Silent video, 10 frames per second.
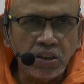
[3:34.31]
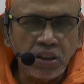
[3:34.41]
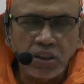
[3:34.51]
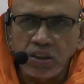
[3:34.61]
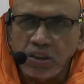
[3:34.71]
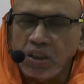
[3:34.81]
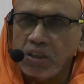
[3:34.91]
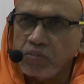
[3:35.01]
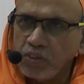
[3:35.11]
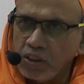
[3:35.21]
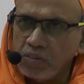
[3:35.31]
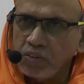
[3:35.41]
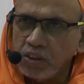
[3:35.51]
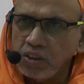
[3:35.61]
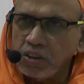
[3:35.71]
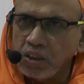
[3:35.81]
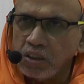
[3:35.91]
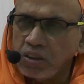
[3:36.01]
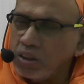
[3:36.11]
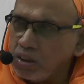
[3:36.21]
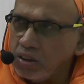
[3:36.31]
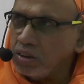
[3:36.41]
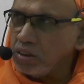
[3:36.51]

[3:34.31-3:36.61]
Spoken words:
and he is not afraid of anything, that is the